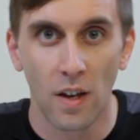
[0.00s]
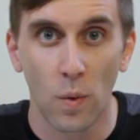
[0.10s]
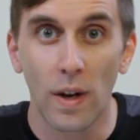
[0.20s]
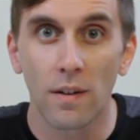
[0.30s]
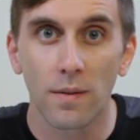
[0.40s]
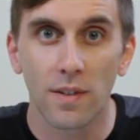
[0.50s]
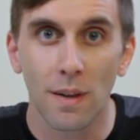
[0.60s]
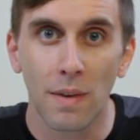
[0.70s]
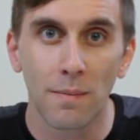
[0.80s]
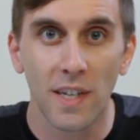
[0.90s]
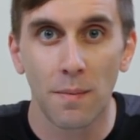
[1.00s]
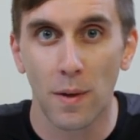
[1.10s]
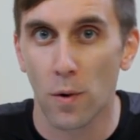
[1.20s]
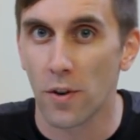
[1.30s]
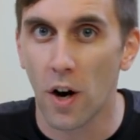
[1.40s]
Well, sometimes it can
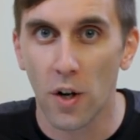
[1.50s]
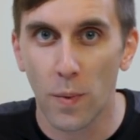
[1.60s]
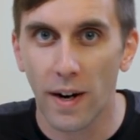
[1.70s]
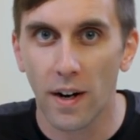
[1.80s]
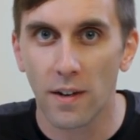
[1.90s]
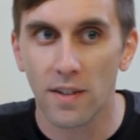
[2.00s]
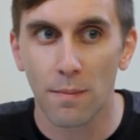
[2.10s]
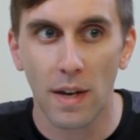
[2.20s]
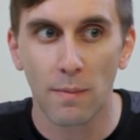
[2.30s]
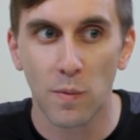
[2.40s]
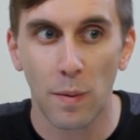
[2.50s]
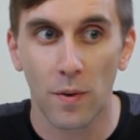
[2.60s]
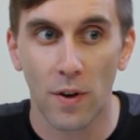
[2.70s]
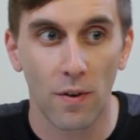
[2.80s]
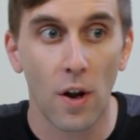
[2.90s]
be old hardware, sometimes
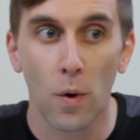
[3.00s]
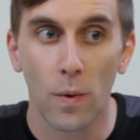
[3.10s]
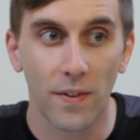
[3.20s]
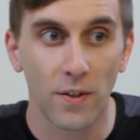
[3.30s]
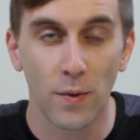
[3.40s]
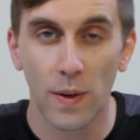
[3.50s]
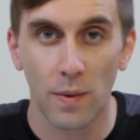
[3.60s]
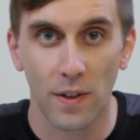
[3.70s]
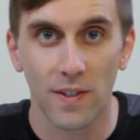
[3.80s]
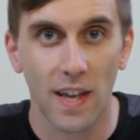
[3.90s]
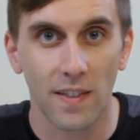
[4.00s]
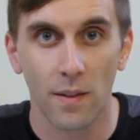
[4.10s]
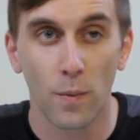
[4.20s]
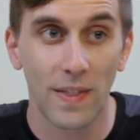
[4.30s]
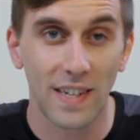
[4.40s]
people don't know what they're doing when they're set
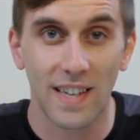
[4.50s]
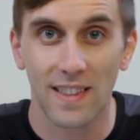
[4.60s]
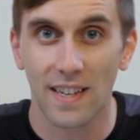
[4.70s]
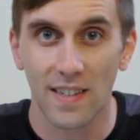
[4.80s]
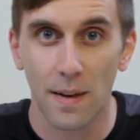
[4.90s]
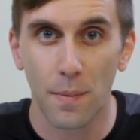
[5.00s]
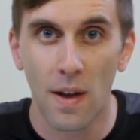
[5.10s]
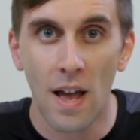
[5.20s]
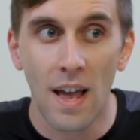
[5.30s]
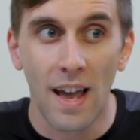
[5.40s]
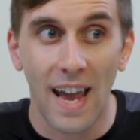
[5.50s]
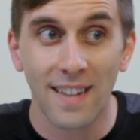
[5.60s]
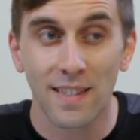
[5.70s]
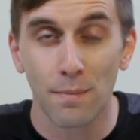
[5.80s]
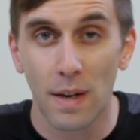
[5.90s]
when they set things up,
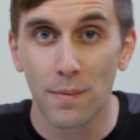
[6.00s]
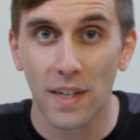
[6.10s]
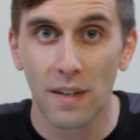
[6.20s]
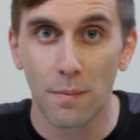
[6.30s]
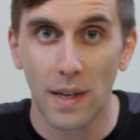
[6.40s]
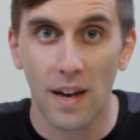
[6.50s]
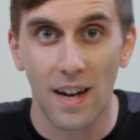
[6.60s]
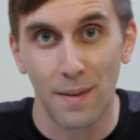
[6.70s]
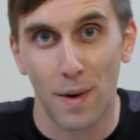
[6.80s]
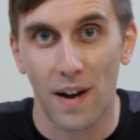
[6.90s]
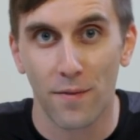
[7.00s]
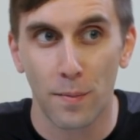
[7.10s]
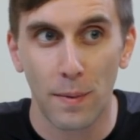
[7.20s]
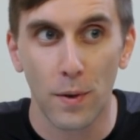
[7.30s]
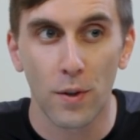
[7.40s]
and sometimes it can be a honeypot for
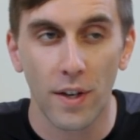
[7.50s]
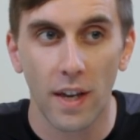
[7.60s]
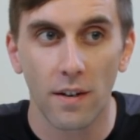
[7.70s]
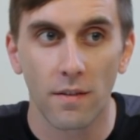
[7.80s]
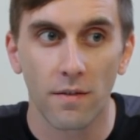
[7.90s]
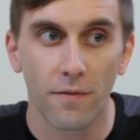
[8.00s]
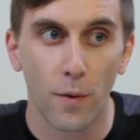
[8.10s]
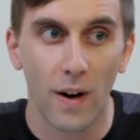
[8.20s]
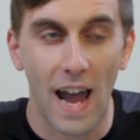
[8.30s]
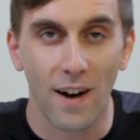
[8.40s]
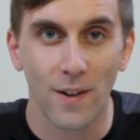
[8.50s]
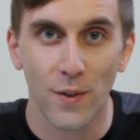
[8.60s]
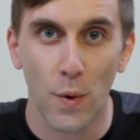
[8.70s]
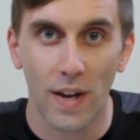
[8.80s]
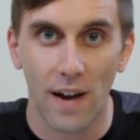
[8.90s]
people looking for hackers
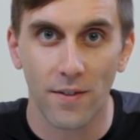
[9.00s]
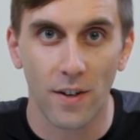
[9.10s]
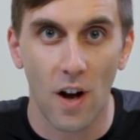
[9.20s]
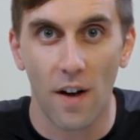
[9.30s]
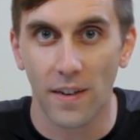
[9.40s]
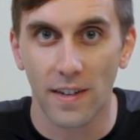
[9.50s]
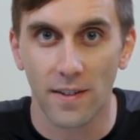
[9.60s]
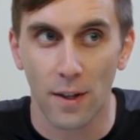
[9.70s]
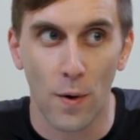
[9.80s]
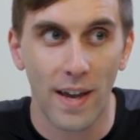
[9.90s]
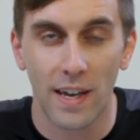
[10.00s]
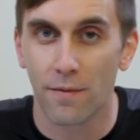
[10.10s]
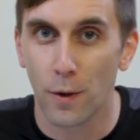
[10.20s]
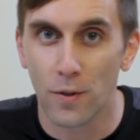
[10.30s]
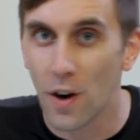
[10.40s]
going after obvious low-hanging
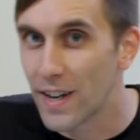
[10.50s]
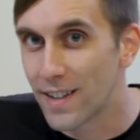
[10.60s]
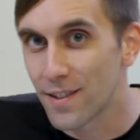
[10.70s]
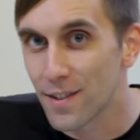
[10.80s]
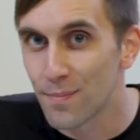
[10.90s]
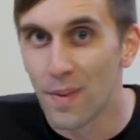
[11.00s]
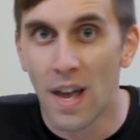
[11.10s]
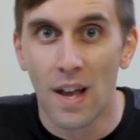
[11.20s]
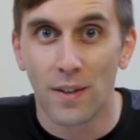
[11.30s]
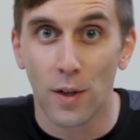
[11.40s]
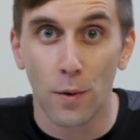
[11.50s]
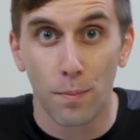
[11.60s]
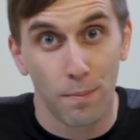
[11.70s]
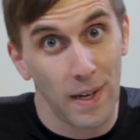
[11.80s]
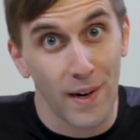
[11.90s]
fruit targets.
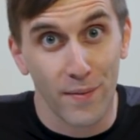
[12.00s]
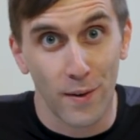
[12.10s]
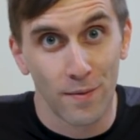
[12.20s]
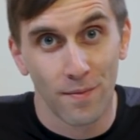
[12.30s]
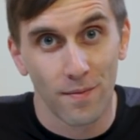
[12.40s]
So be careful.